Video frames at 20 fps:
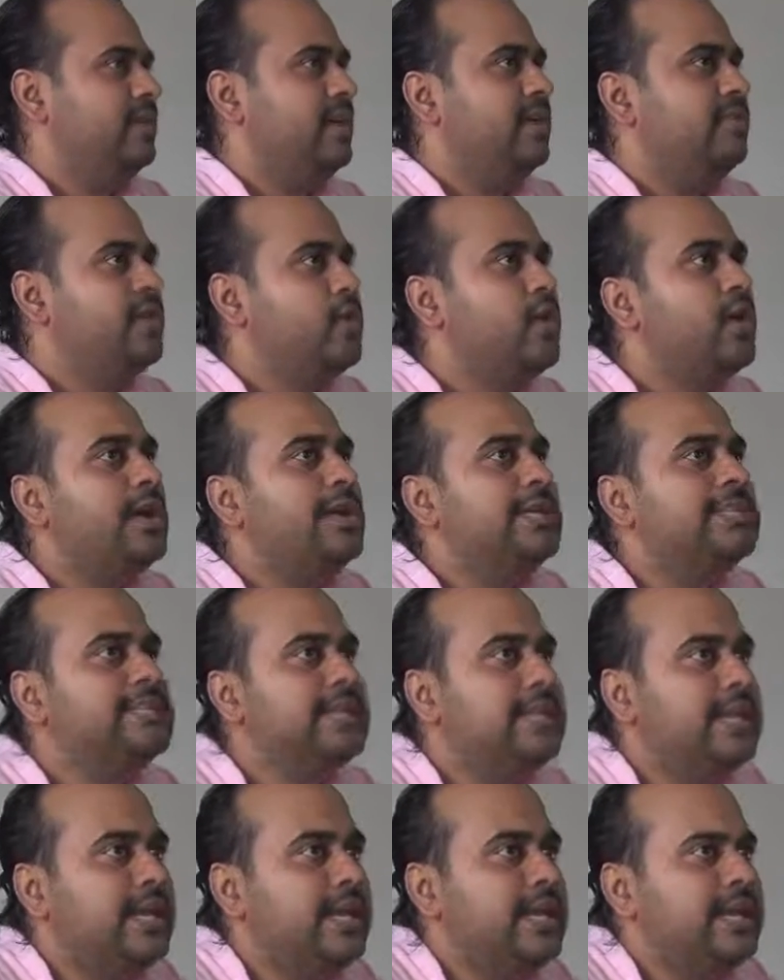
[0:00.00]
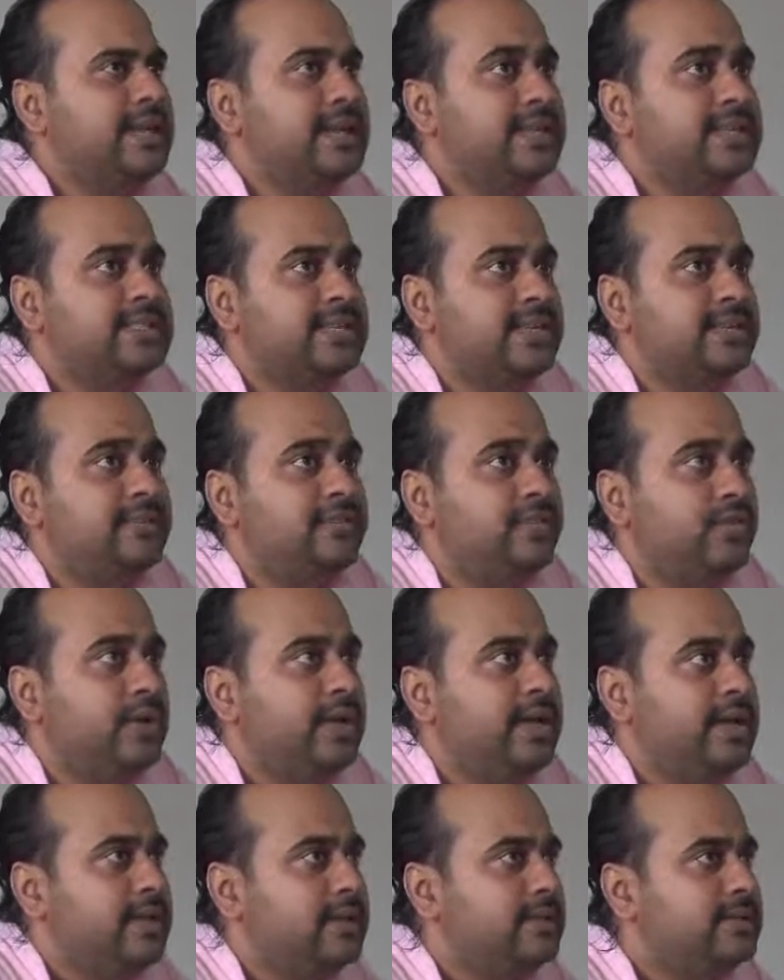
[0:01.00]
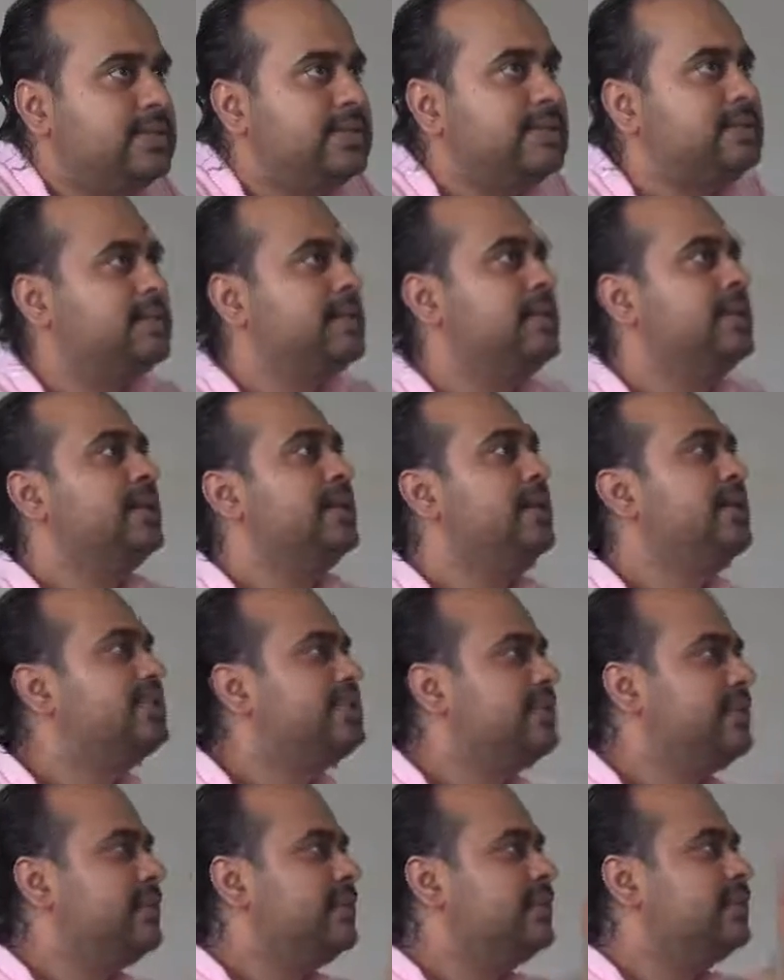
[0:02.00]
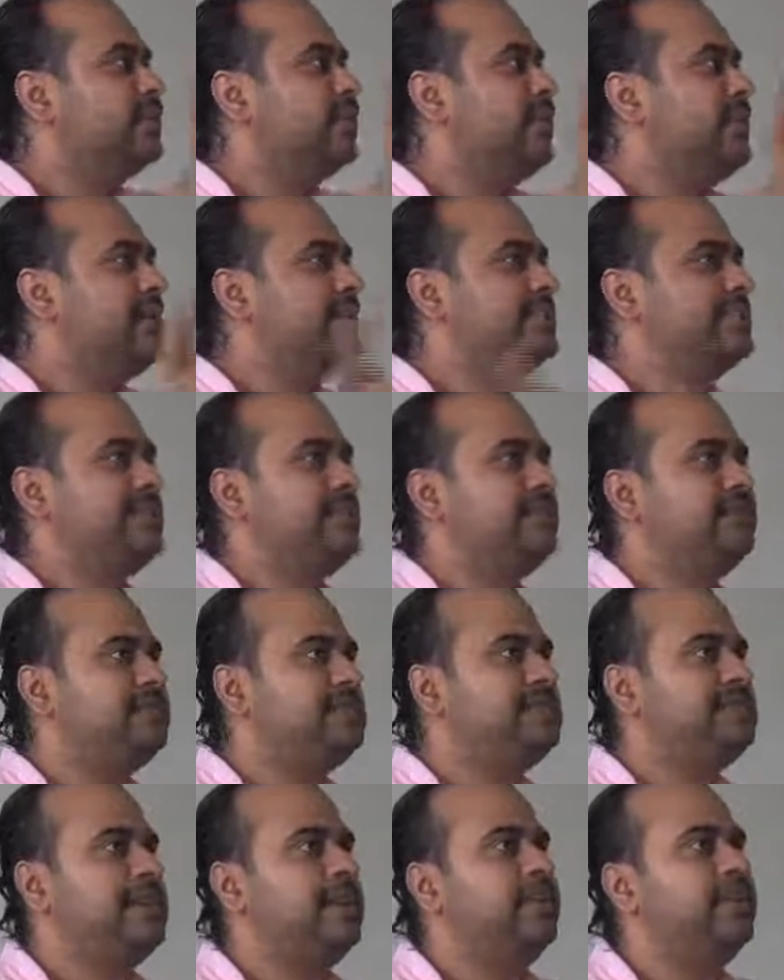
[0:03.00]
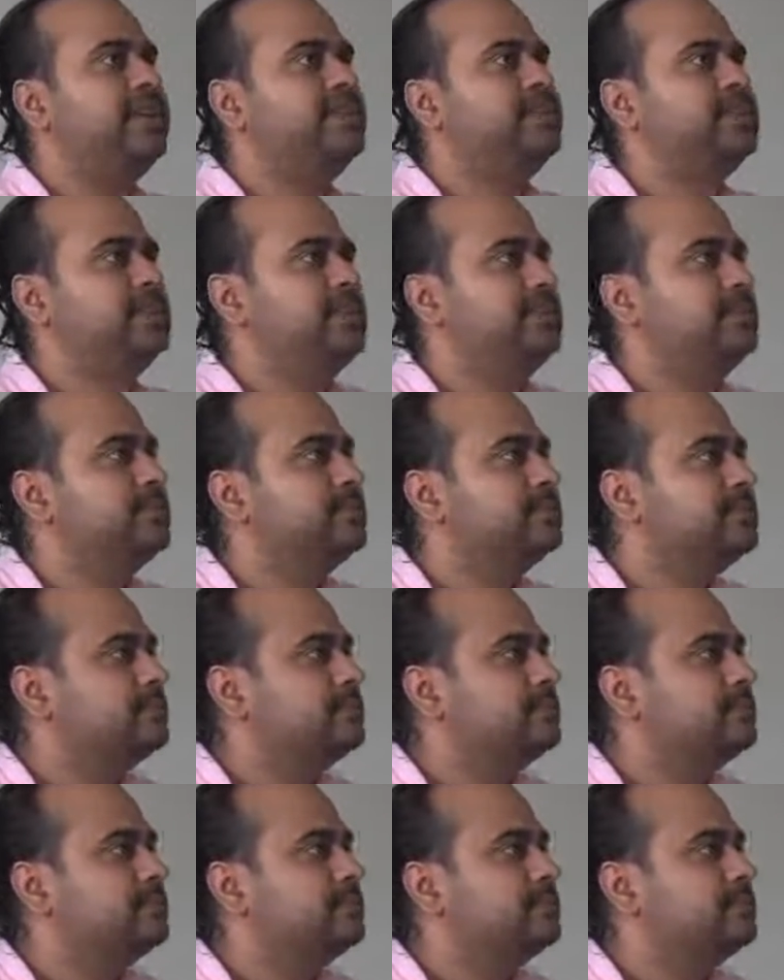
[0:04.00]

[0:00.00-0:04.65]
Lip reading: If you are listening, listen fully. This listening fully itself is celebration.